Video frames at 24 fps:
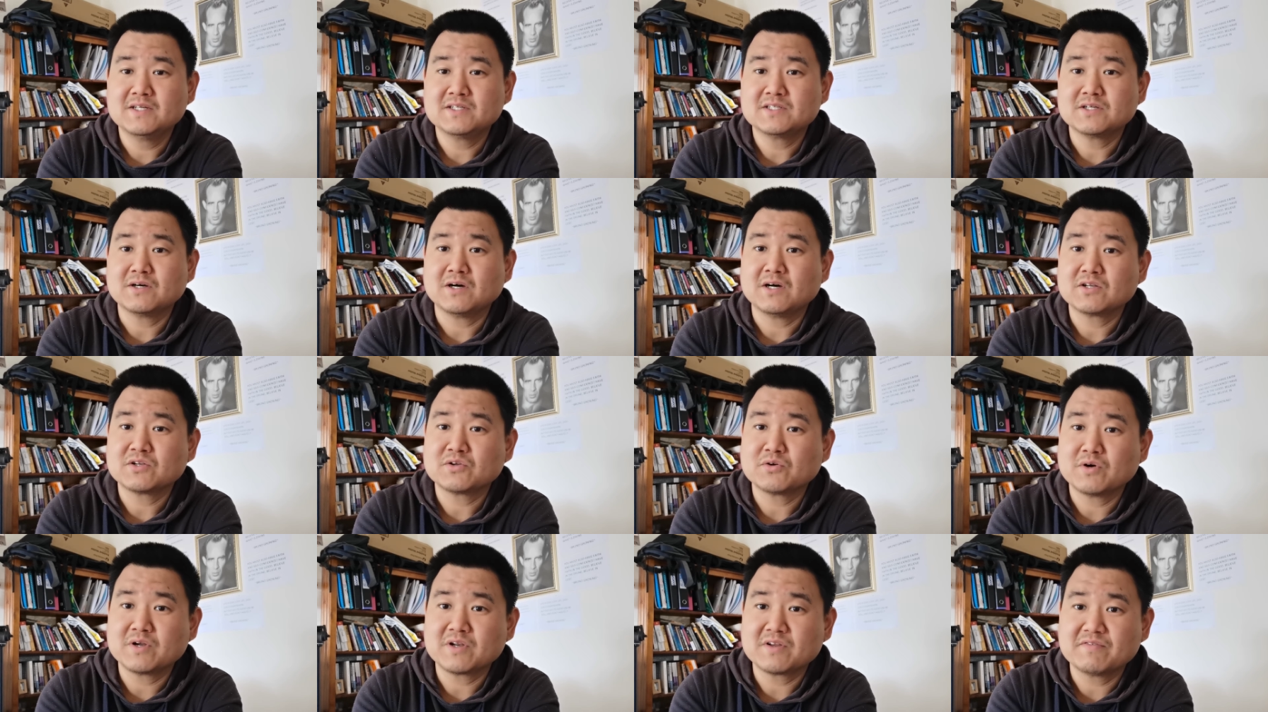So,
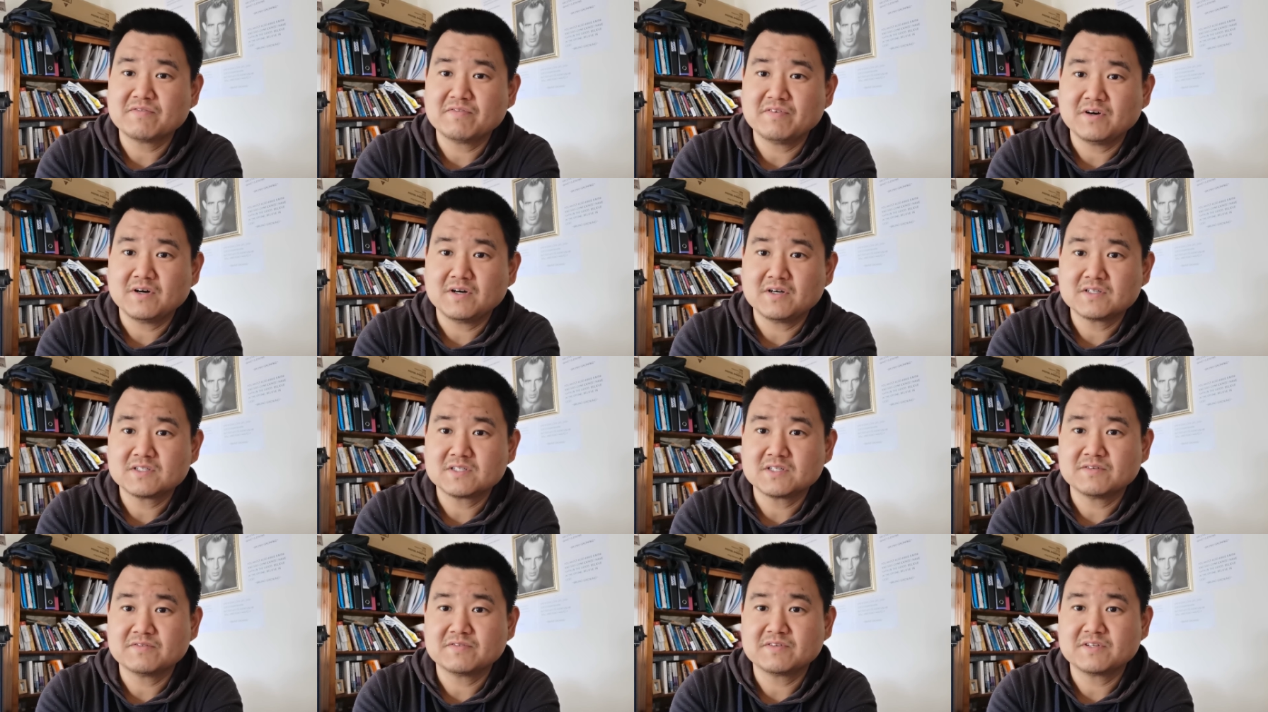on
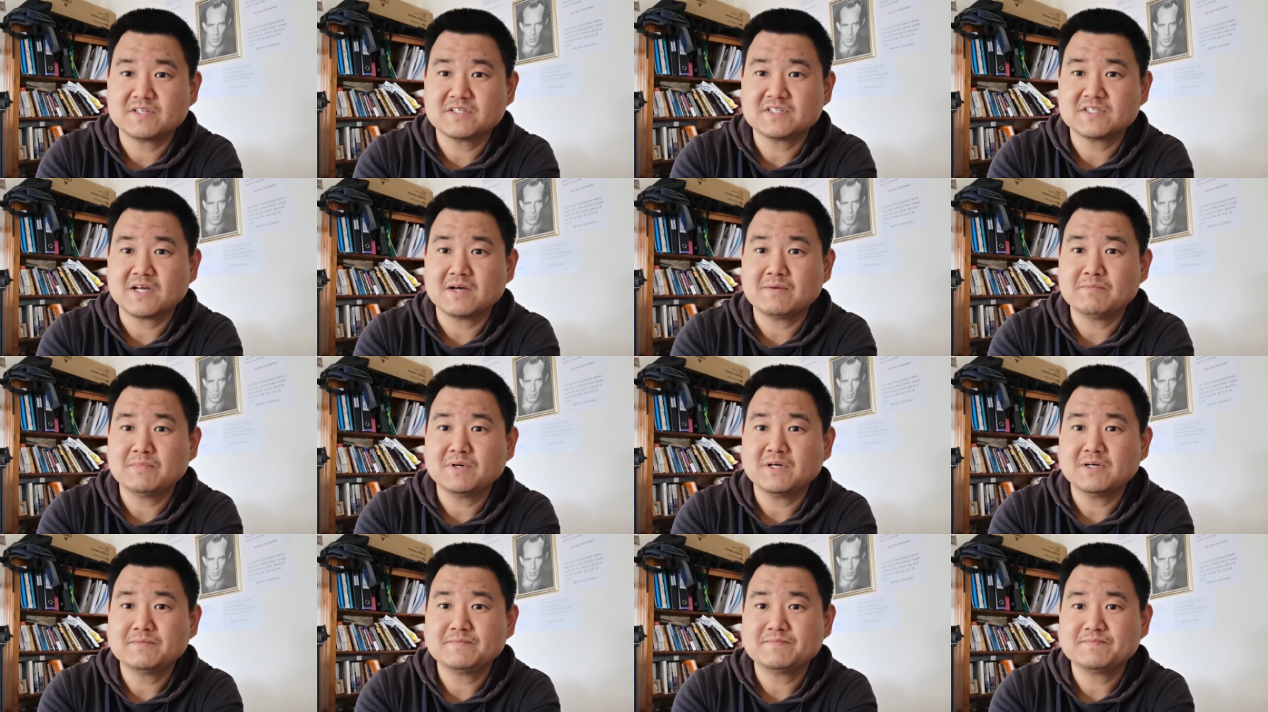21st of
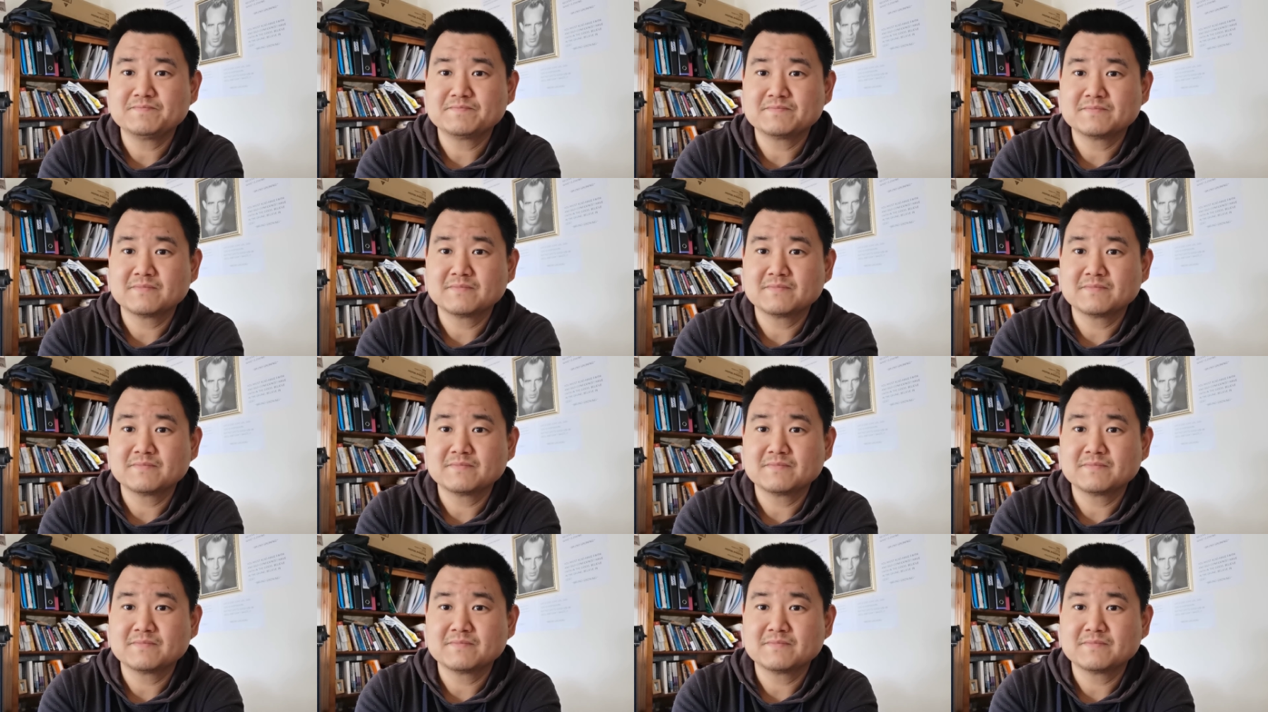December.